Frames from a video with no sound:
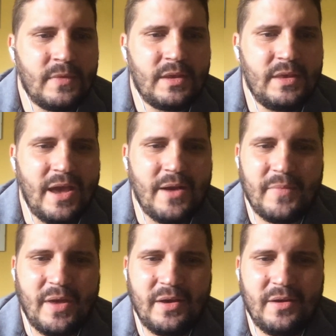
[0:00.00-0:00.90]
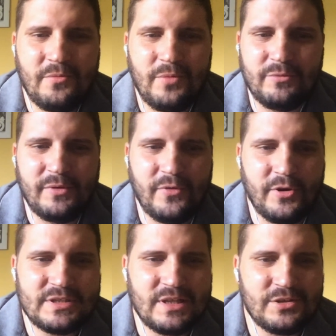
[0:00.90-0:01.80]
Yeah, when we
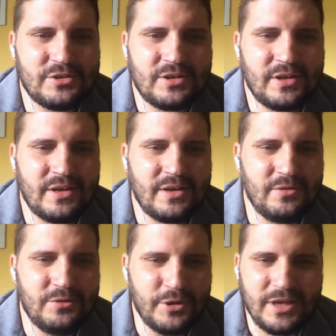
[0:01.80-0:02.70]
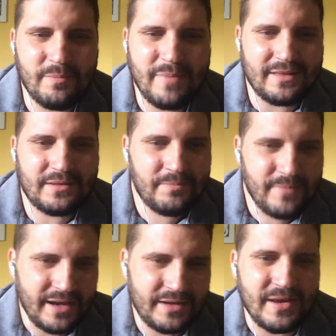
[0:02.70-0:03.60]
first launched, looking
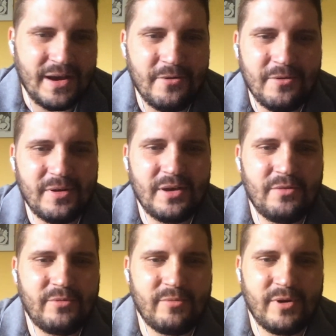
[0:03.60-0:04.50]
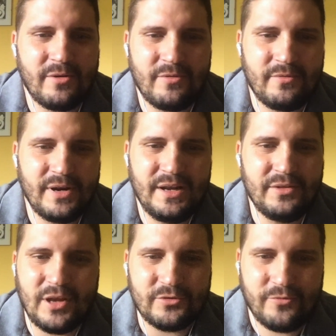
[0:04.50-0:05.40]
back now, we were really
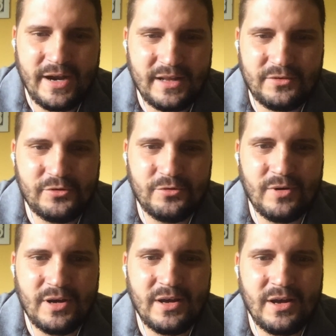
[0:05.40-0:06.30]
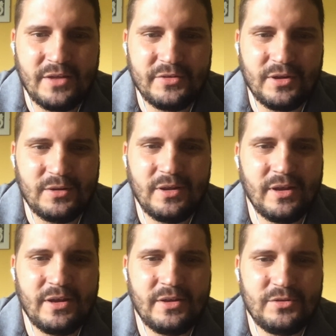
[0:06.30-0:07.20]
not ready to handle
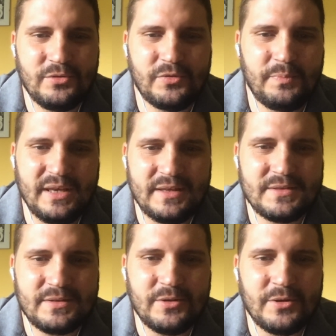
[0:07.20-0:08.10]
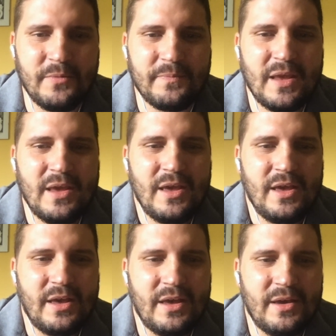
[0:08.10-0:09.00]
those peaks,
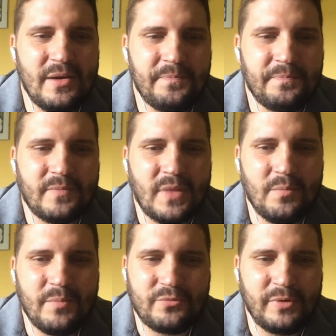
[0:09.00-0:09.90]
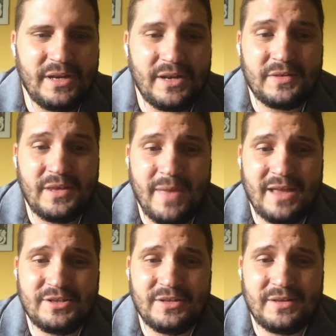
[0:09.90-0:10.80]
but we didn't
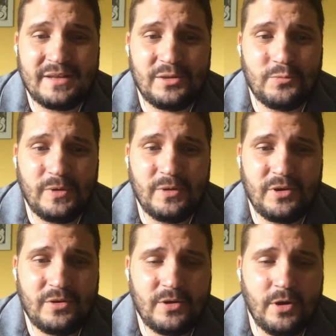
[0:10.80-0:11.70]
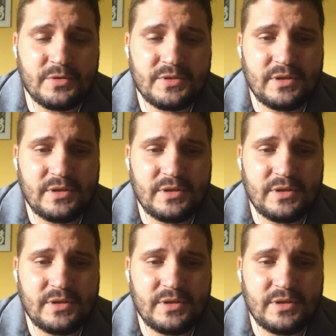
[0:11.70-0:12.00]
imagine that it will cause